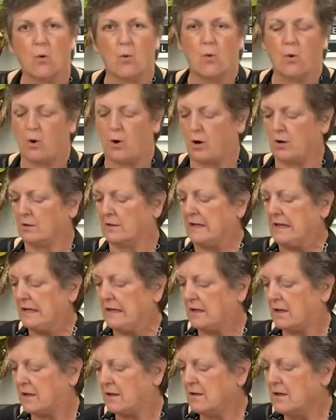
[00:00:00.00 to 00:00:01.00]
or
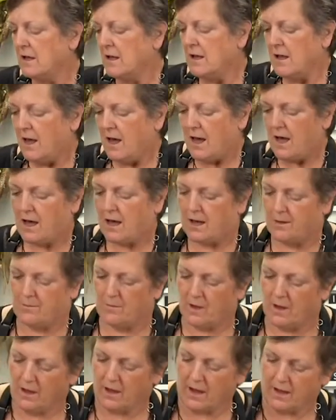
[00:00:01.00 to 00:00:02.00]
Lena,
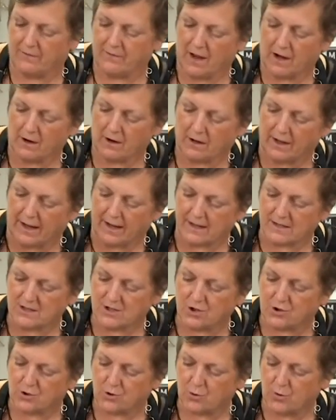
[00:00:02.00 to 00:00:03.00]
um, and they're going to
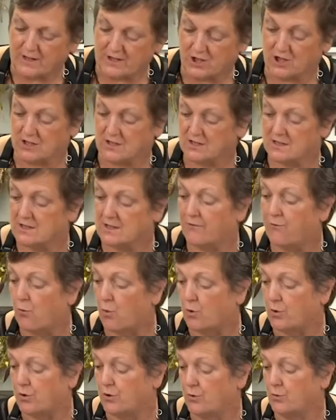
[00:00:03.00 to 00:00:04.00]
answer questions
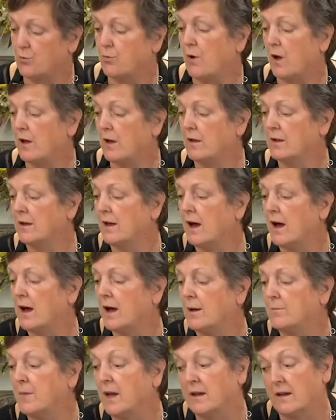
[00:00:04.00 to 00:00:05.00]
for you
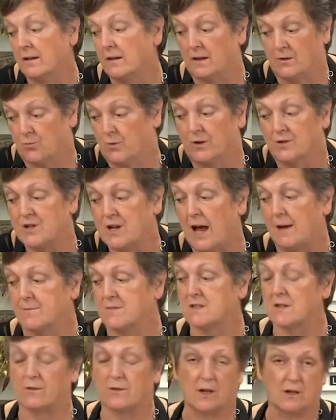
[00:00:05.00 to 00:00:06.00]
um, in real time
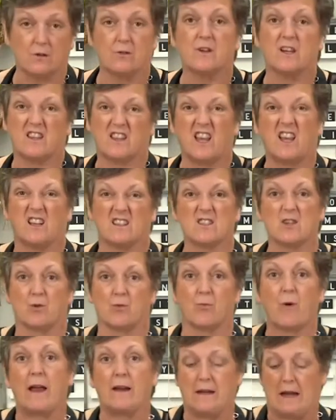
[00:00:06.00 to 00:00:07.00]
so that you get the answer
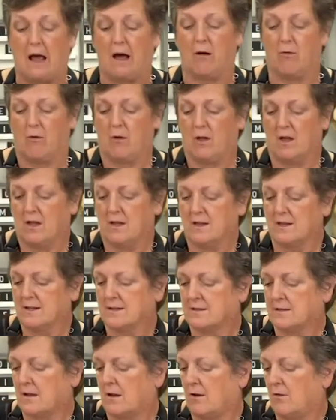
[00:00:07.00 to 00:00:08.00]
right now.
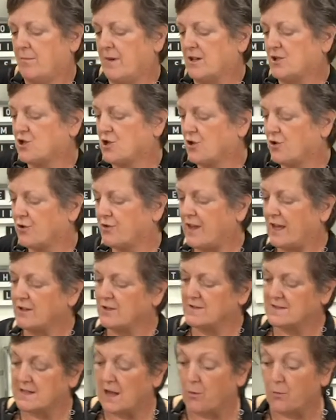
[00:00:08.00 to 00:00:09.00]
So make sure that
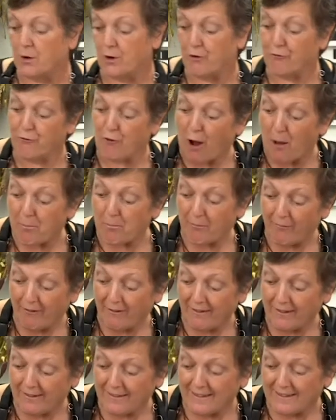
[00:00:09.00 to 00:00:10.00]
you say where you're from.
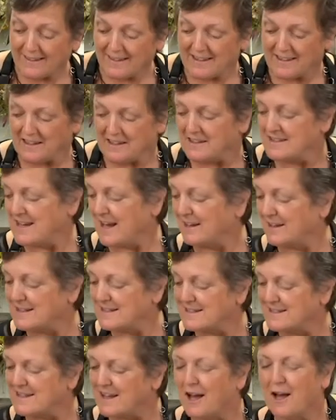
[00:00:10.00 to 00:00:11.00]
Tell
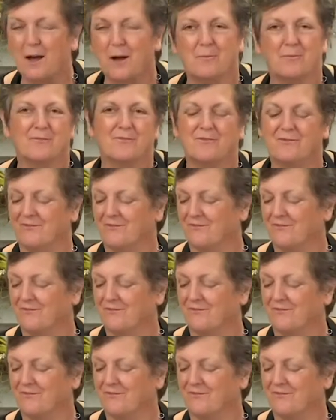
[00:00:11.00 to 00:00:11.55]
us um,